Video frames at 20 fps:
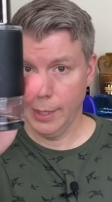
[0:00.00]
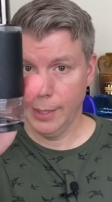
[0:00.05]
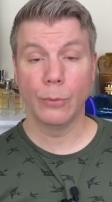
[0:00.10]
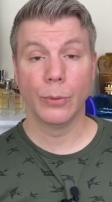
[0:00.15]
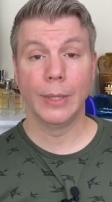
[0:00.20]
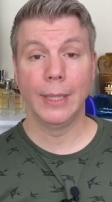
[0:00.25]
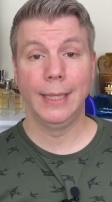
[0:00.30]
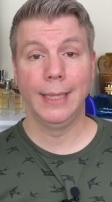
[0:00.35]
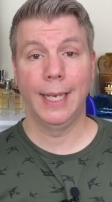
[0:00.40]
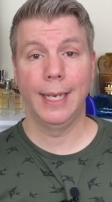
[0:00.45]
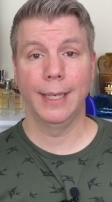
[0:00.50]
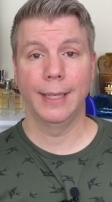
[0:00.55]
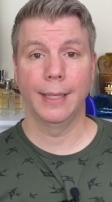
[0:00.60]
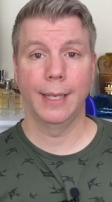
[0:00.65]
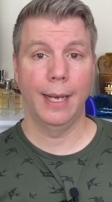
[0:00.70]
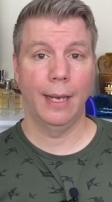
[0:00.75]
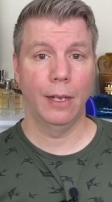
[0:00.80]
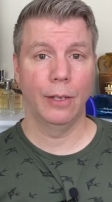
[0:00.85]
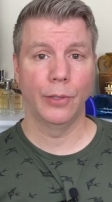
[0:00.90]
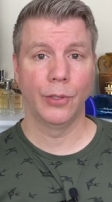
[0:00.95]
I really like
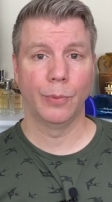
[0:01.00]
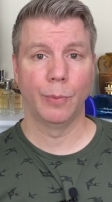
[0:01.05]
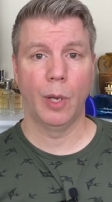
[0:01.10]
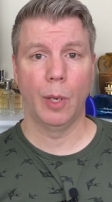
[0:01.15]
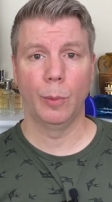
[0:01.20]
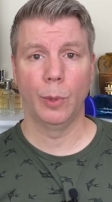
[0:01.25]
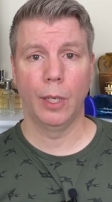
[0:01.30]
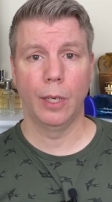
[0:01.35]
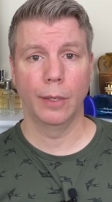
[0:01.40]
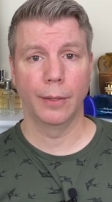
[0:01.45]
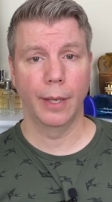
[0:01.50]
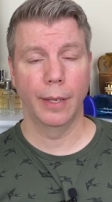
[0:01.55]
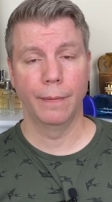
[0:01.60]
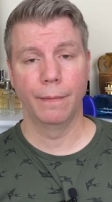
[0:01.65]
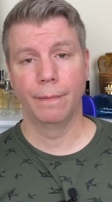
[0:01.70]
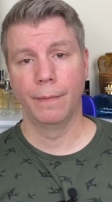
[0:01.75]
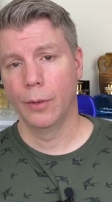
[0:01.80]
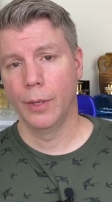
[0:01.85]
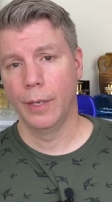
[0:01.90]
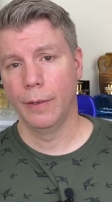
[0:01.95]
the house Mont Blanc.
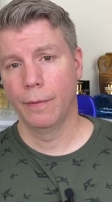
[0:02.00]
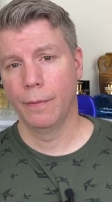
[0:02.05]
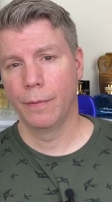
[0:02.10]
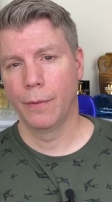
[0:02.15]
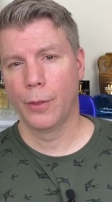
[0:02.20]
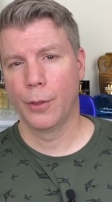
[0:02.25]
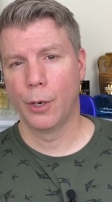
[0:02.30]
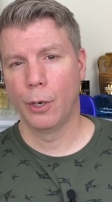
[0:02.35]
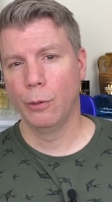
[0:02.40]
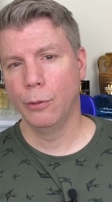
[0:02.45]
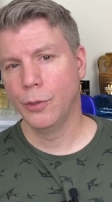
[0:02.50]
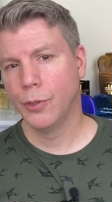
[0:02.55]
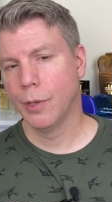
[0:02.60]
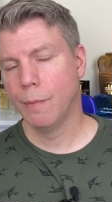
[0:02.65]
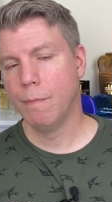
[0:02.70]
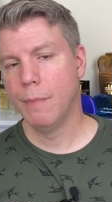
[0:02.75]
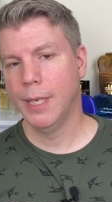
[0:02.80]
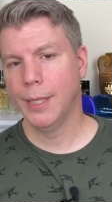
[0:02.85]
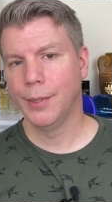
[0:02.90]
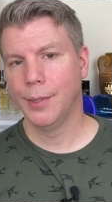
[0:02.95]
They've, you know, they've thrown
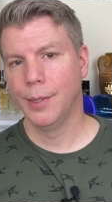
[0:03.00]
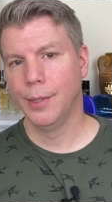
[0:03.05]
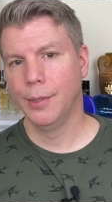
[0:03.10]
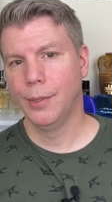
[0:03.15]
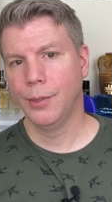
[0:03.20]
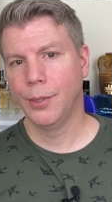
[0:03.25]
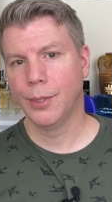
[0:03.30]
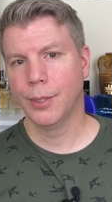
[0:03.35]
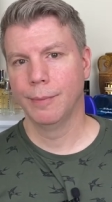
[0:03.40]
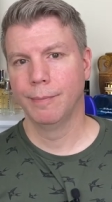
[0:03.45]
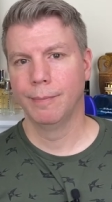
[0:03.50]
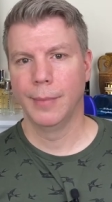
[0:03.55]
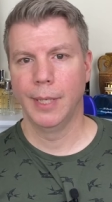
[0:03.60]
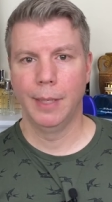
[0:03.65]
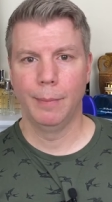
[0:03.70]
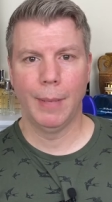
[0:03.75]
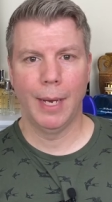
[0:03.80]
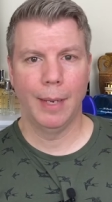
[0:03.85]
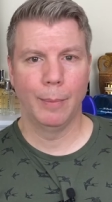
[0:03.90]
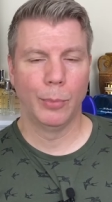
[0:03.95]
some misses
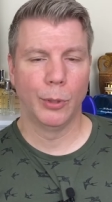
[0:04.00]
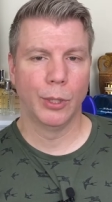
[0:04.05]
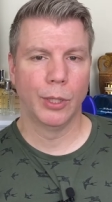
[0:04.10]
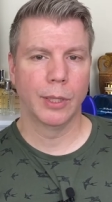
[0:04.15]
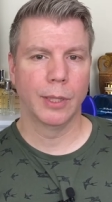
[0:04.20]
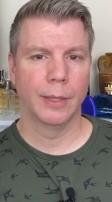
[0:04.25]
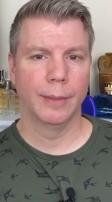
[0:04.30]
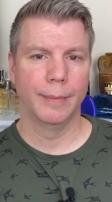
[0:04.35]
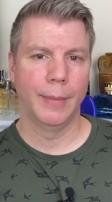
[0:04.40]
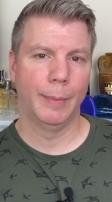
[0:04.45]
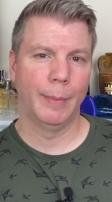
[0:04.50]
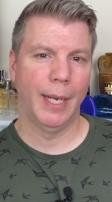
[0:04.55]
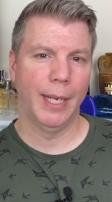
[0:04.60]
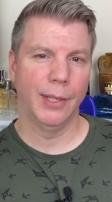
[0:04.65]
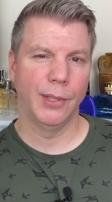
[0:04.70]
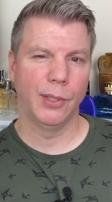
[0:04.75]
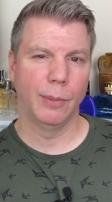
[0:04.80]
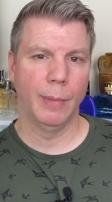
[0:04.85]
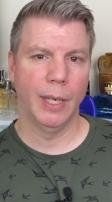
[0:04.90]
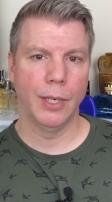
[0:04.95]
in my book, in my
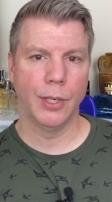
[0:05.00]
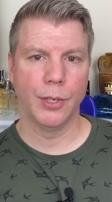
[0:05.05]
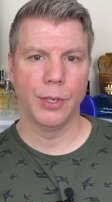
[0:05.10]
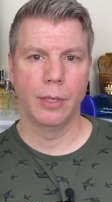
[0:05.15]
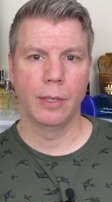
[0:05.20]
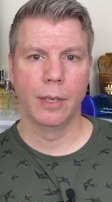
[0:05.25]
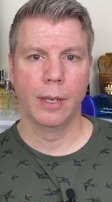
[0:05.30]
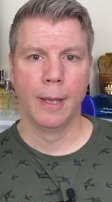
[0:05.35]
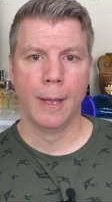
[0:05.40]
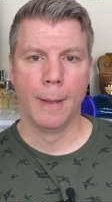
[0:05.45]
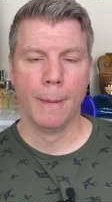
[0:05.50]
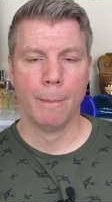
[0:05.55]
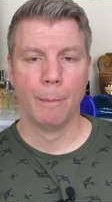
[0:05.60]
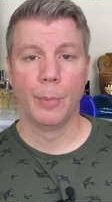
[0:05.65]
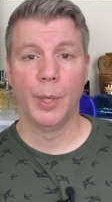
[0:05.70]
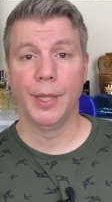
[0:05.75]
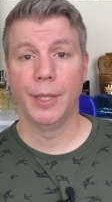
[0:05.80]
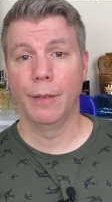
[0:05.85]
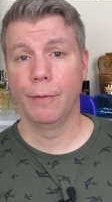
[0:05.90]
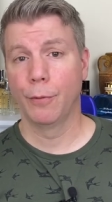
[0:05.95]
estimation,
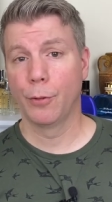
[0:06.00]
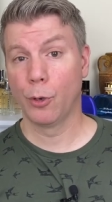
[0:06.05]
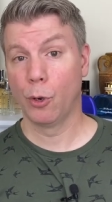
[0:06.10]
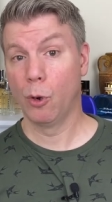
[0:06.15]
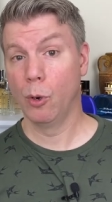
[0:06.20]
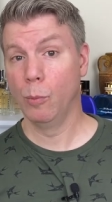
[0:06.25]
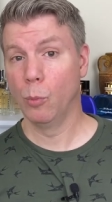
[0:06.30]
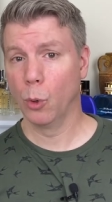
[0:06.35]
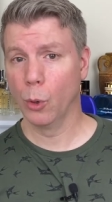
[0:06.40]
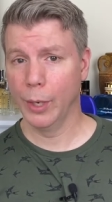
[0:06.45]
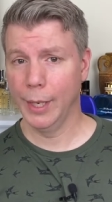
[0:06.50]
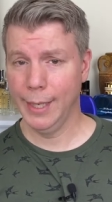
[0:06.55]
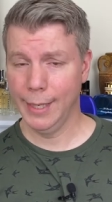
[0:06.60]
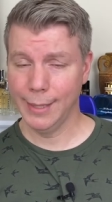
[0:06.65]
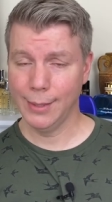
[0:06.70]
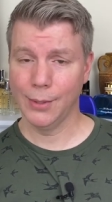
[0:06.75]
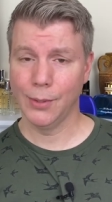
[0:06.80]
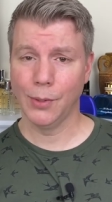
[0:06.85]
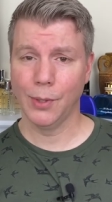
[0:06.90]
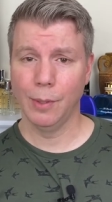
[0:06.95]
but they've thrown more
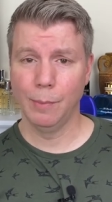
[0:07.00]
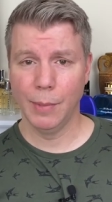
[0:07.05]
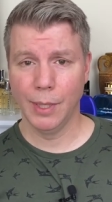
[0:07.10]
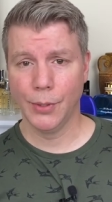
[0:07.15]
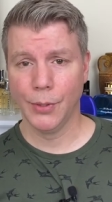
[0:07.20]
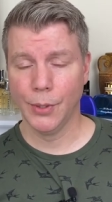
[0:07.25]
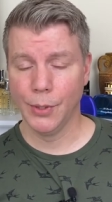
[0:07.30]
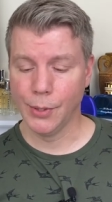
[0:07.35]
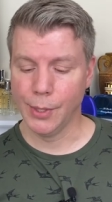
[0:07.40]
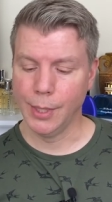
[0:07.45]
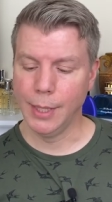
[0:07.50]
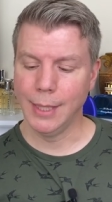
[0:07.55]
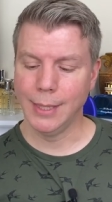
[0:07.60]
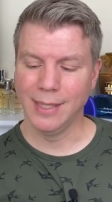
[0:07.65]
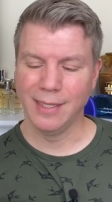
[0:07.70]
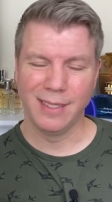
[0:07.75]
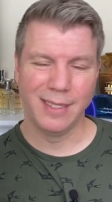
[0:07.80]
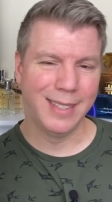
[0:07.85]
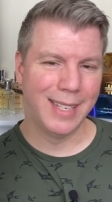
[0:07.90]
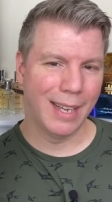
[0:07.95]
hits than misses, and
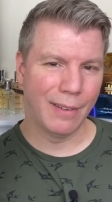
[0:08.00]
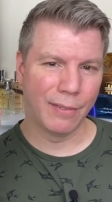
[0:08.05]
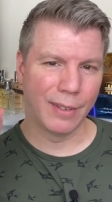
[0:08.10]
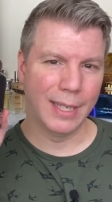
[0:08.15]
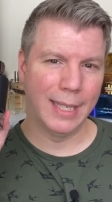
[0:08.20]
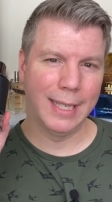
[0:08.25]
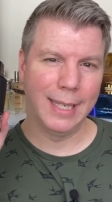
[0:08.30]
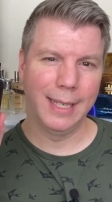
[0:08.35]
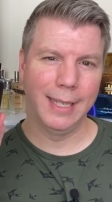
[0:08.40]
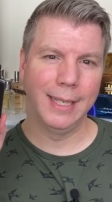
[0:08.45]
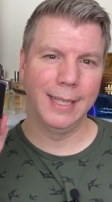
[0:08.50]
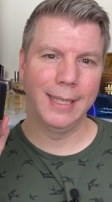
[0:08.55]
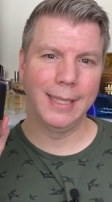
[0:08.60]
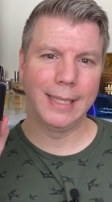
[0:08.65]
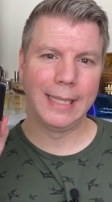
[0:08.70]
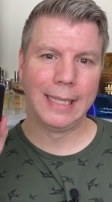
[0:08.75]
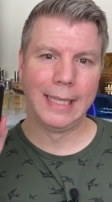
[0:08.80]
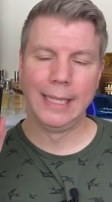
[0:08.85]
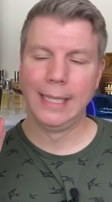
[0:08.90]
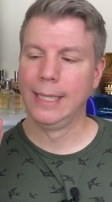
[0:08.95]
this is definitely a
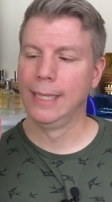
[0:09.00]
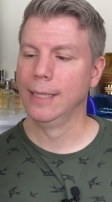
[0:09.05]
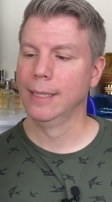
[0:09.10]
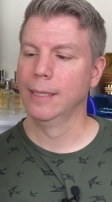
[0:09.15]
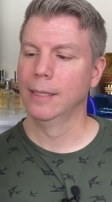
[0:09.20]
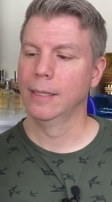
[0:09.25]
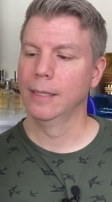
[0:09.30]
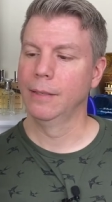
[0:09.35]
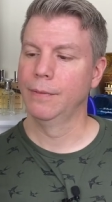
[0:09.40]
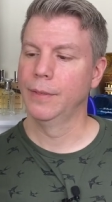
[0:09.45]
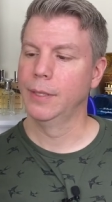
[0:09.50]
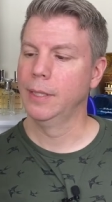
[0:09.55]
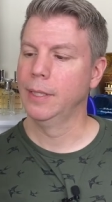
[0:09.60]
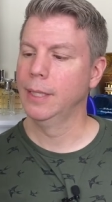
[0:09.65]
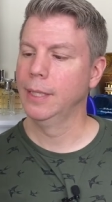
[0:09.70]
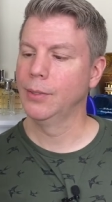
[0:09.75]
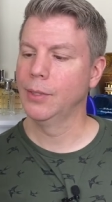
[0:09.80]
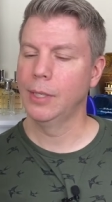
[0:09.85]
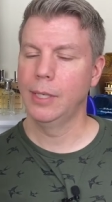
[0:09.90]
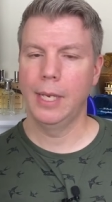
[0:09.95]
hit. If it
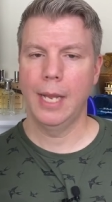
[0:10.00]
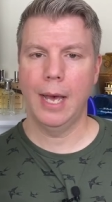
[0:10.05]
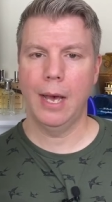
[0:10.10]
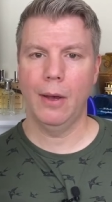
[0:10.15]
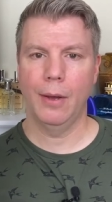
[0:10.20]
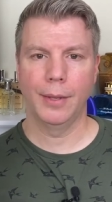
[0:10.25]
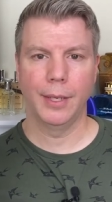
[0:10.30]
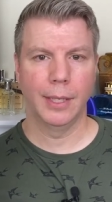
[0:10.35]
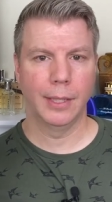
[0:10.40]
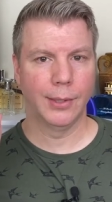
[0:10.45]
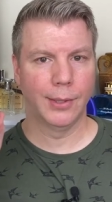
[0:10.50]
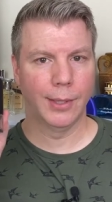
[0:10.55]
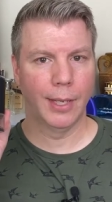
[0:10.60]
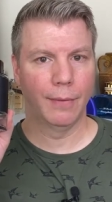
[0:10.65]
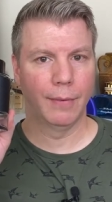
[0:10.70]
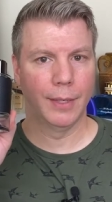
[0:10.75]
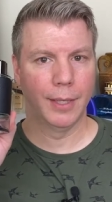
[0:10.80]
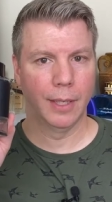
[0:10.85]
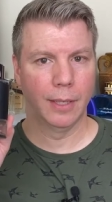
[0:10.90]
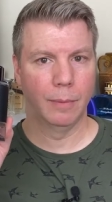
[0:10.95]
isn't now, I think it's
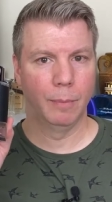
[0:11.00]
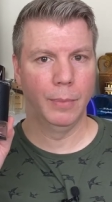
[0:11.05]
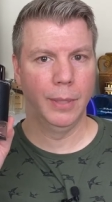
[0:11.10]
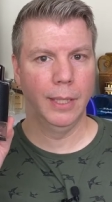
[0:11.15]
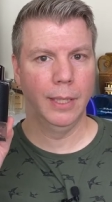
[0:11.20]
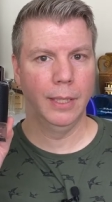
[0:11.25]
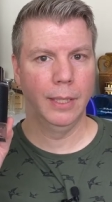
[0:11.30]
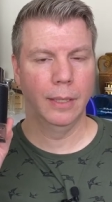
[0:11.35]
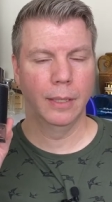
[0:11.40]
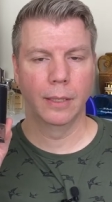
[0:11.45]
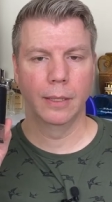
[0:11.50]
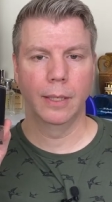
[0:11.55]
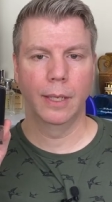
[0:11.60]
definitely going to be.